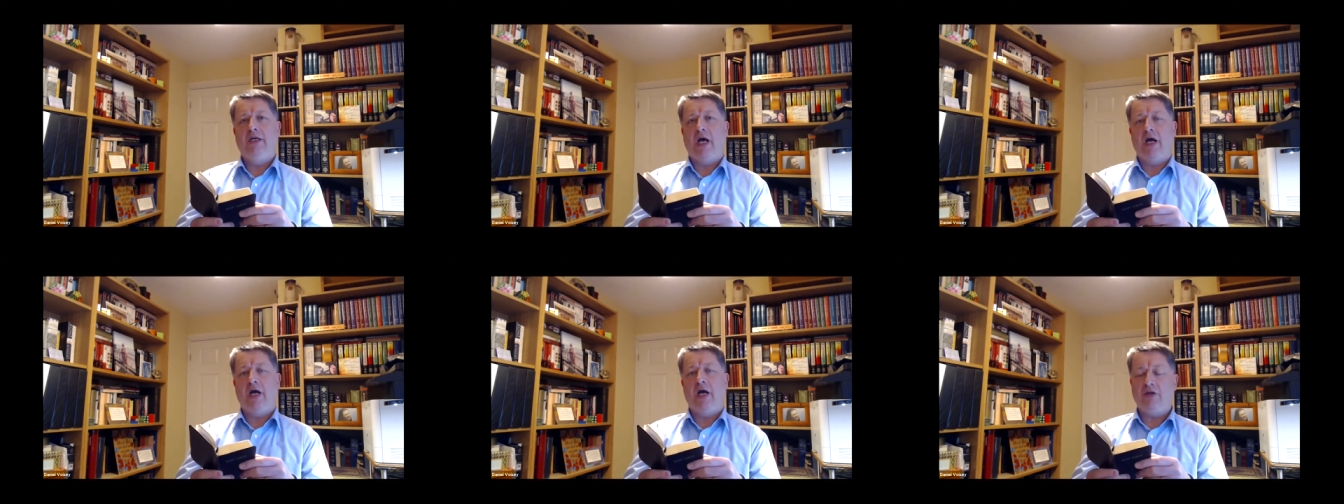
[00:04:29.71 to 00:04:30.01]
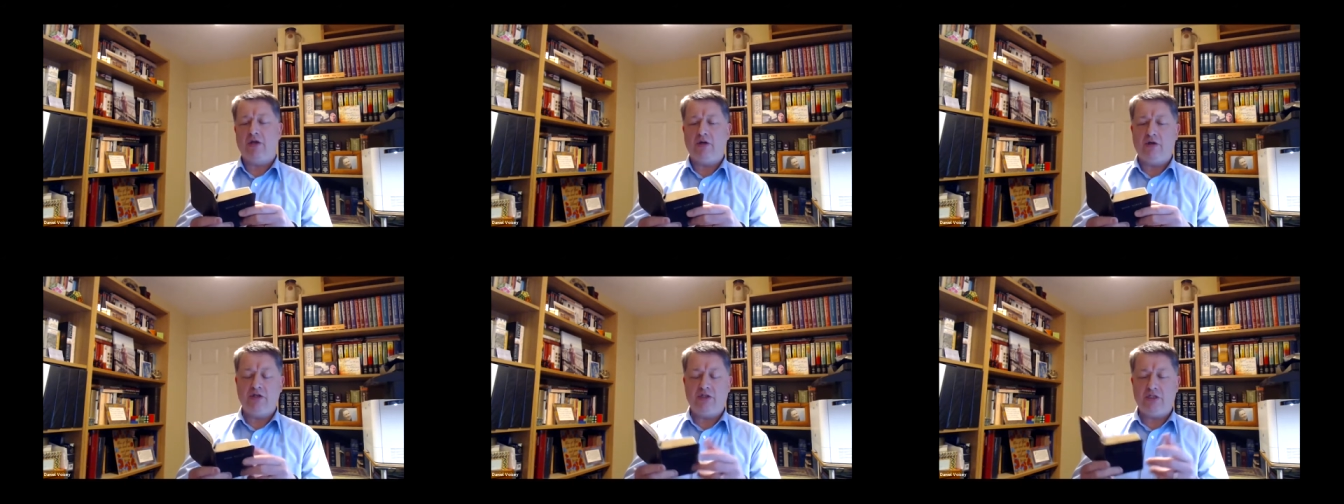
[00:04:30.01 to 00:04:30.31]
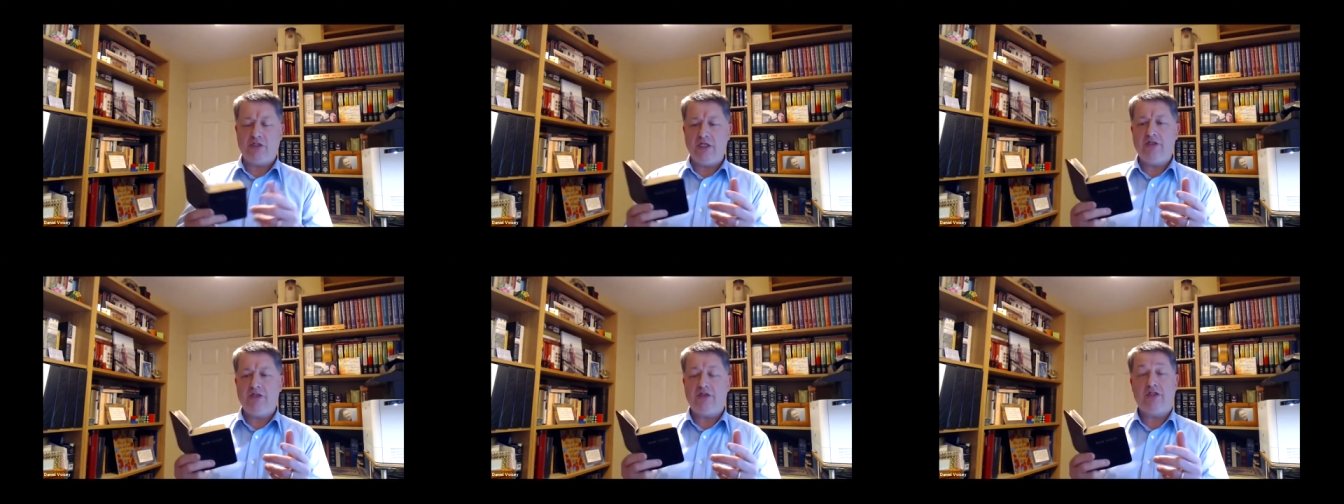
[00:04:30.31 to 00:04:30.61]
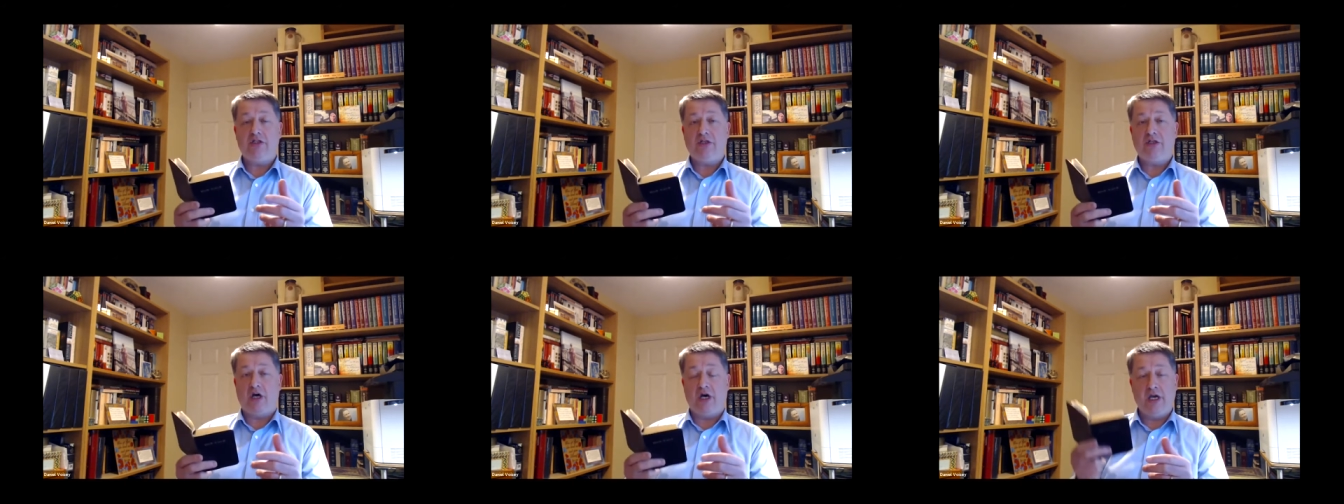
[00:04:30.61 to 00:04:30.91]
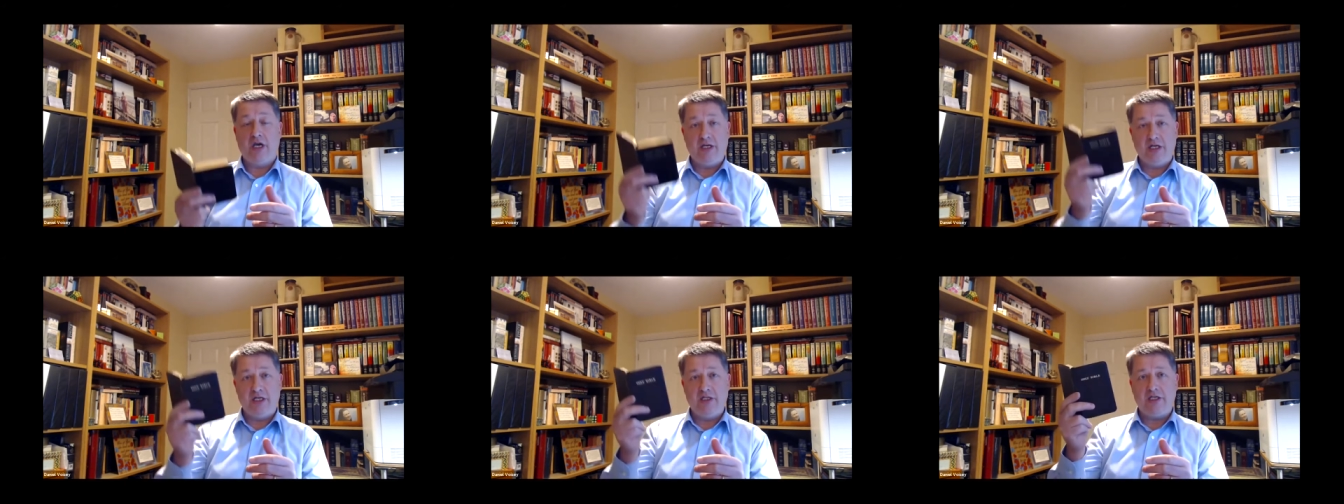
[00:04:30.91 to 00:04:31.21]
how the Lord Jesus
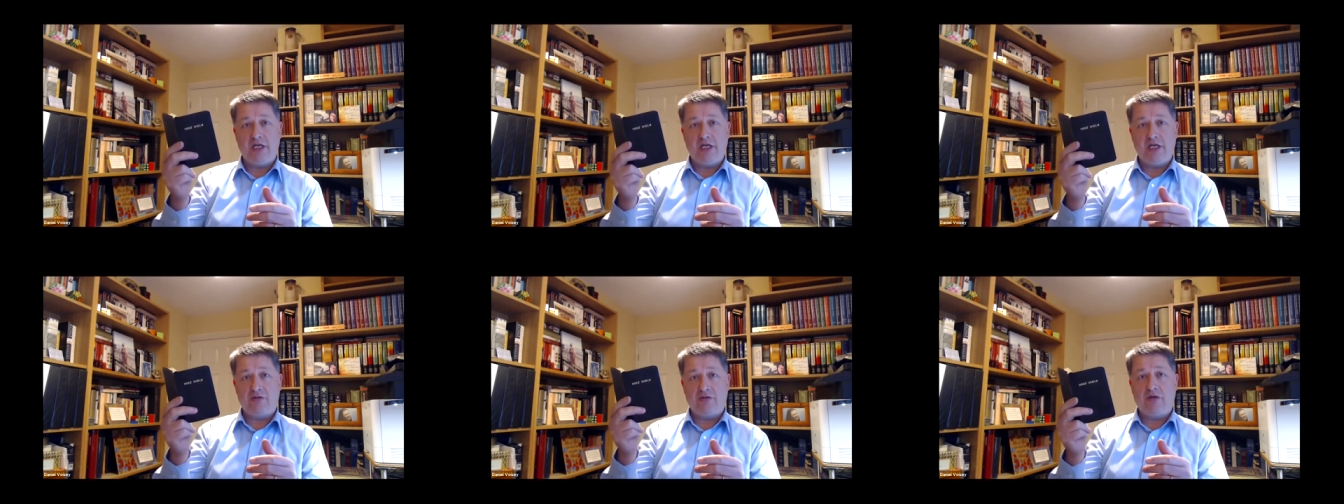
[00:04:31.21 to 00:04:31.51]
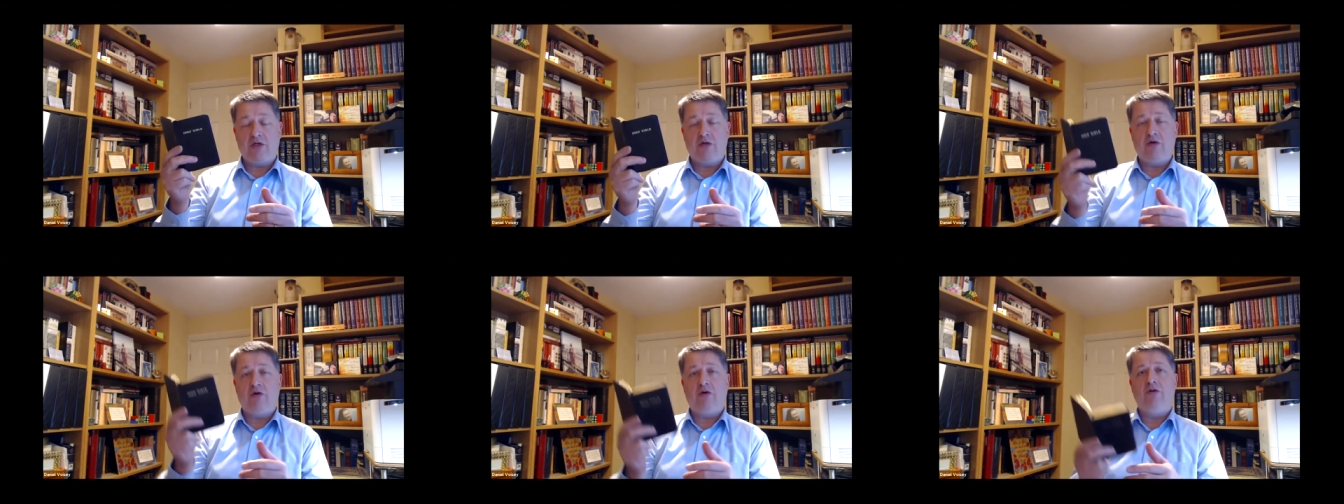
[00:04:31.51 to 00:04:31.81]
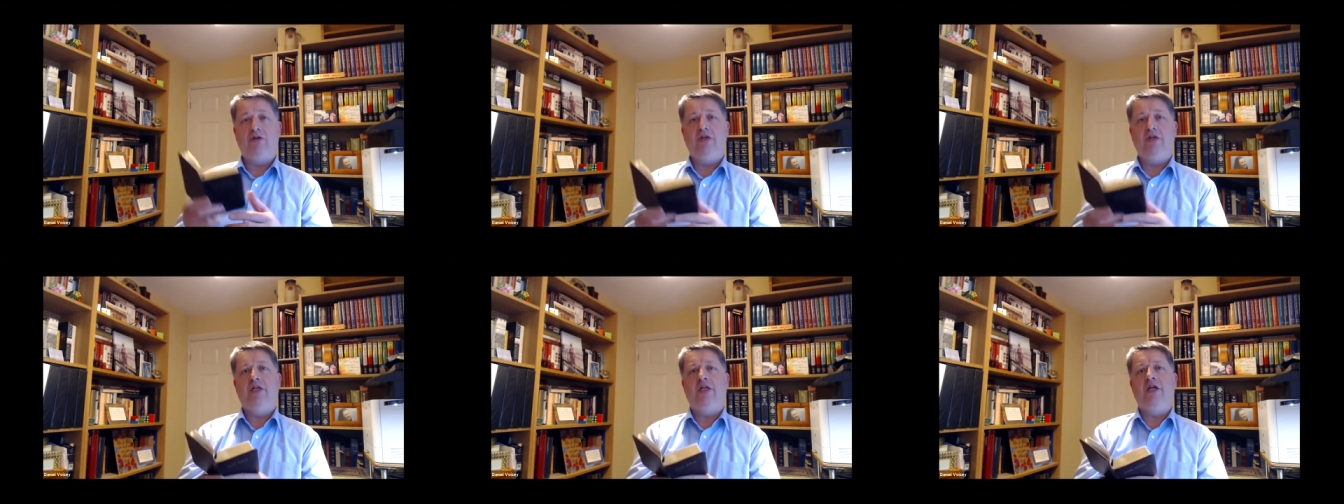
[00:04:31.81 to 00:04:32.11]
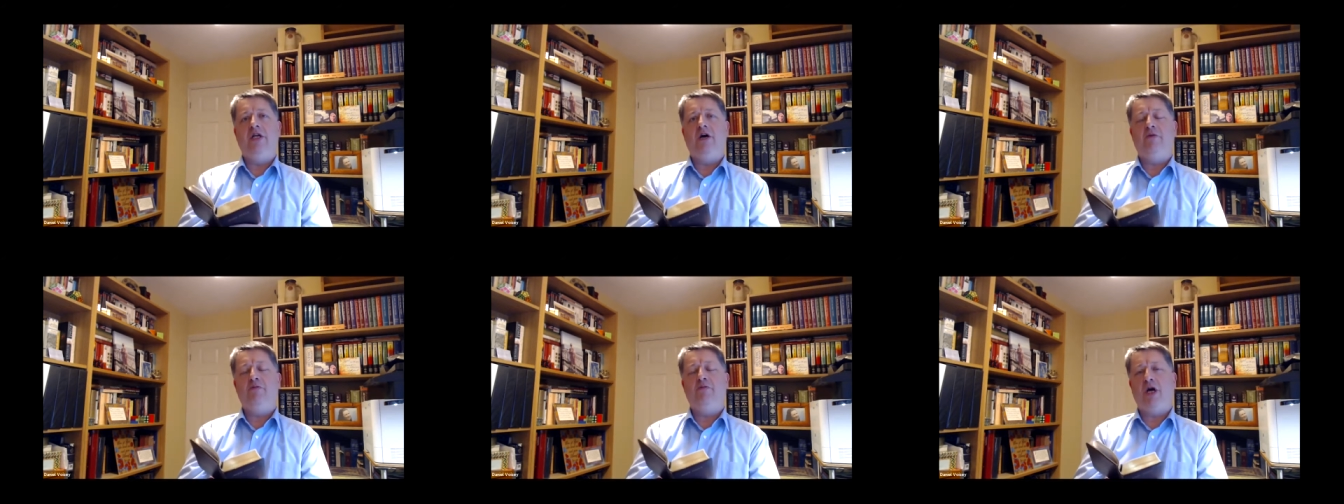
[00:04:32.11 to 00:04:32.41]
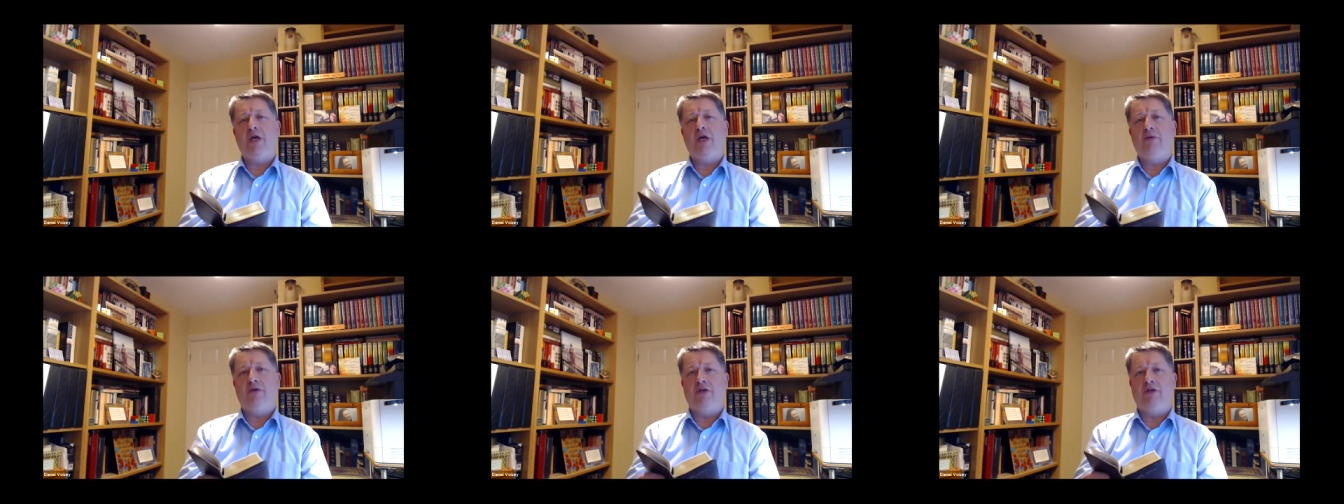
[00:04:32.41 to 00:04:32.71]
died is, is recorded in our
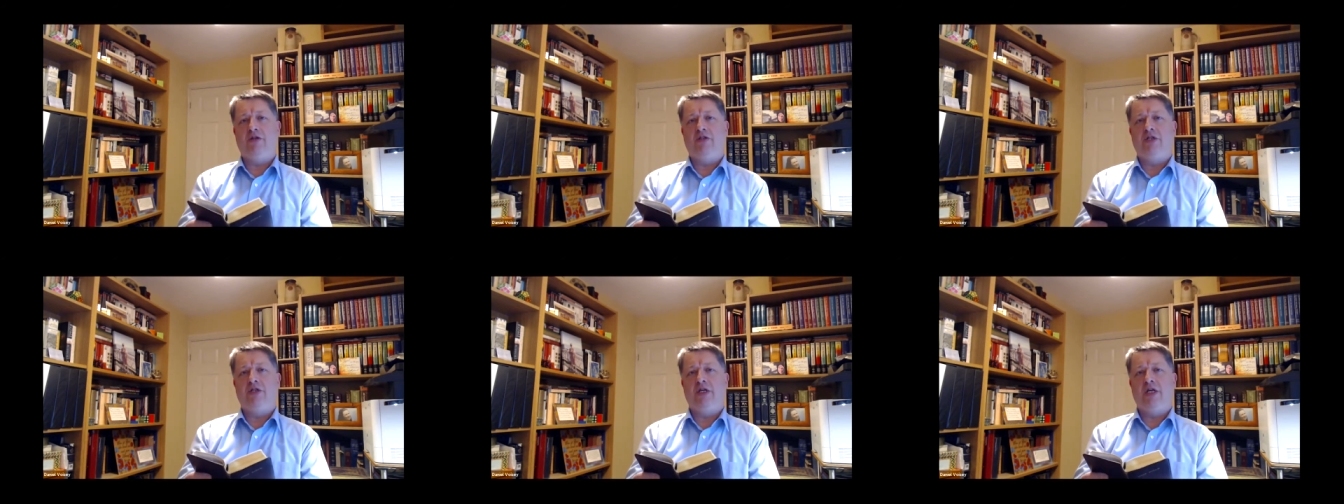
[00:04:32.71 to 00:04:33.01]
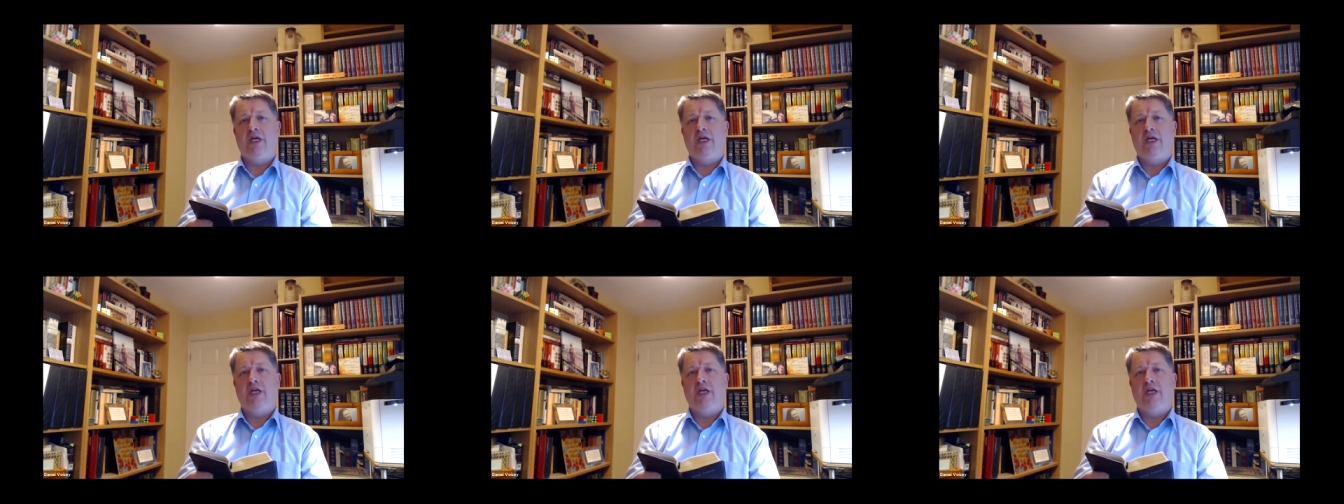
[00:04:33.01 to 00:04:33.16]
Bibles.